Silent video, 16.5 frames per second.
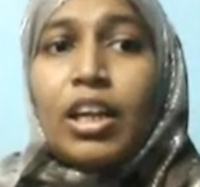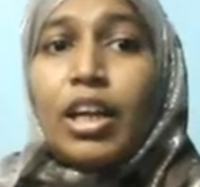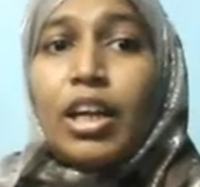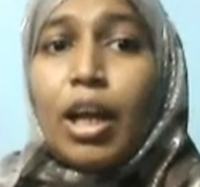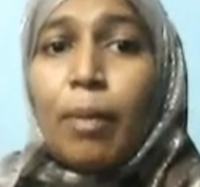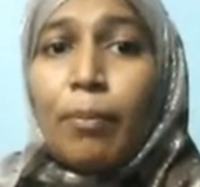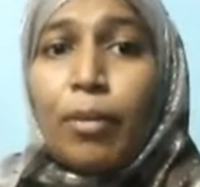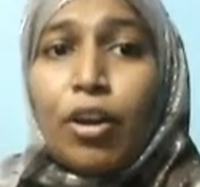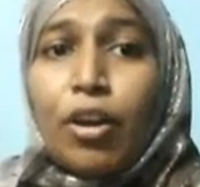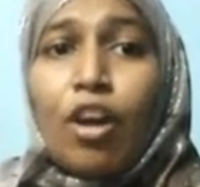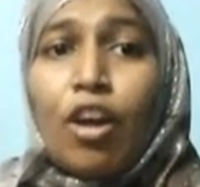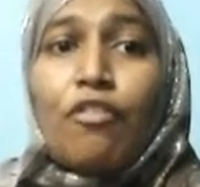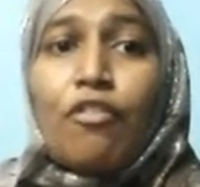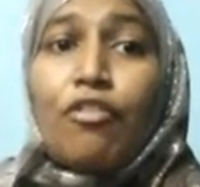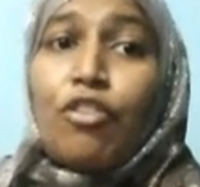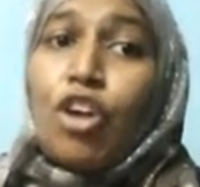Number
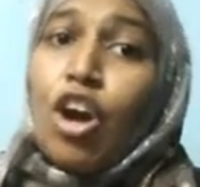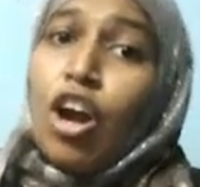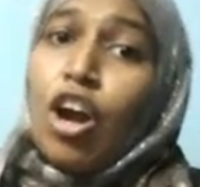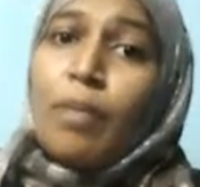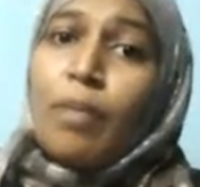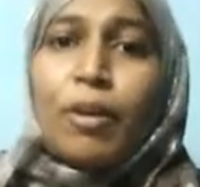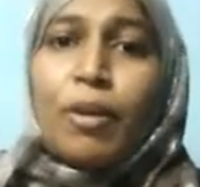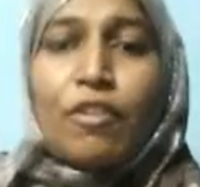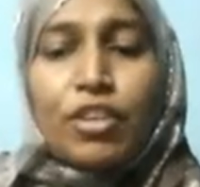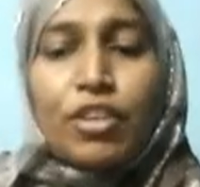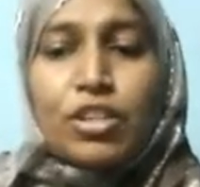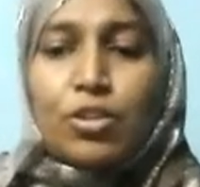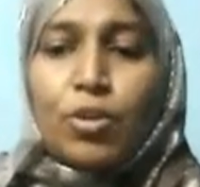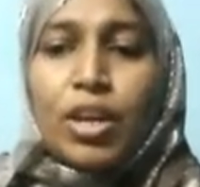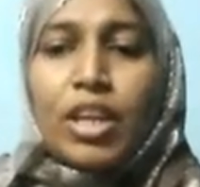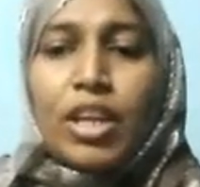of
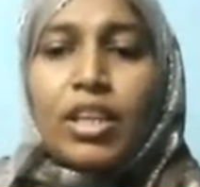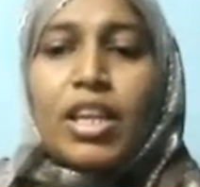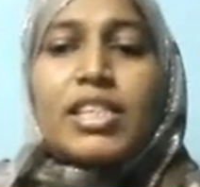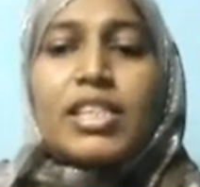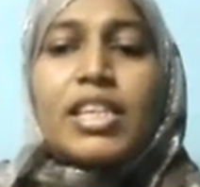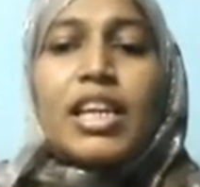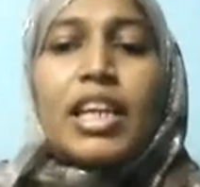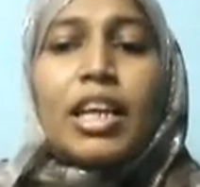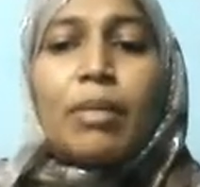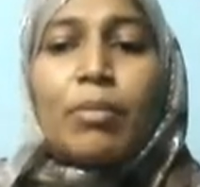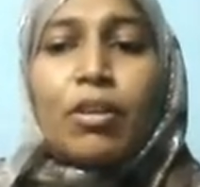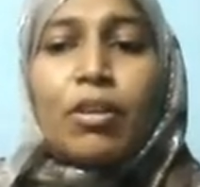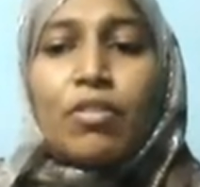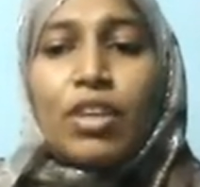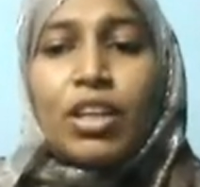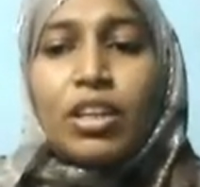non-perfect square. There is a link
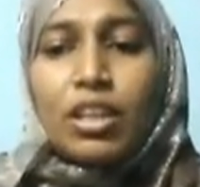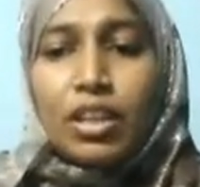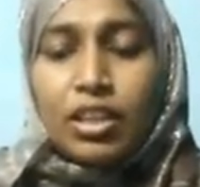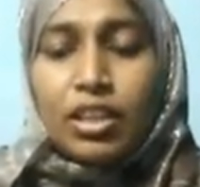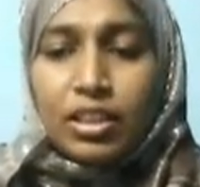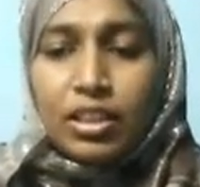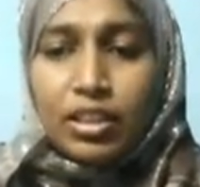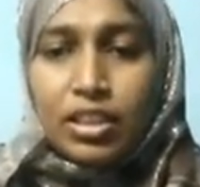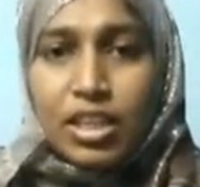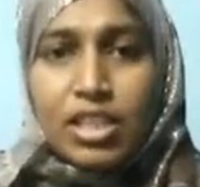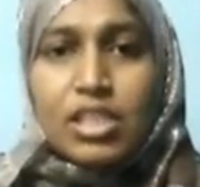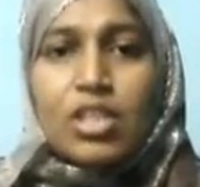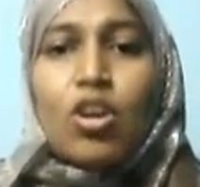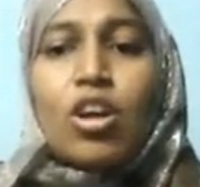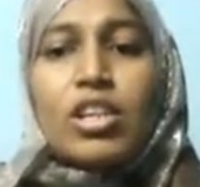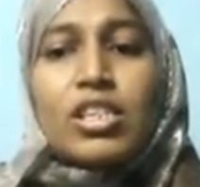between
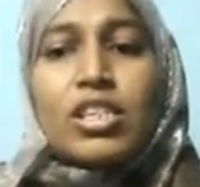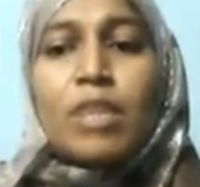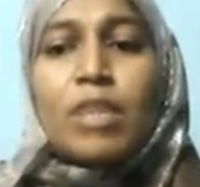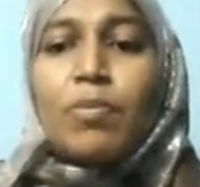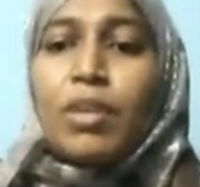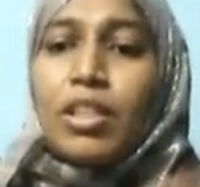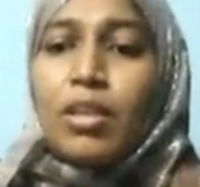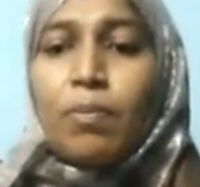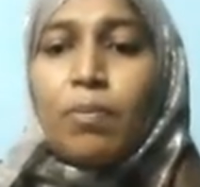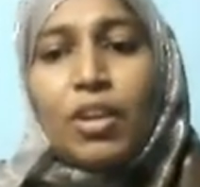this concept and the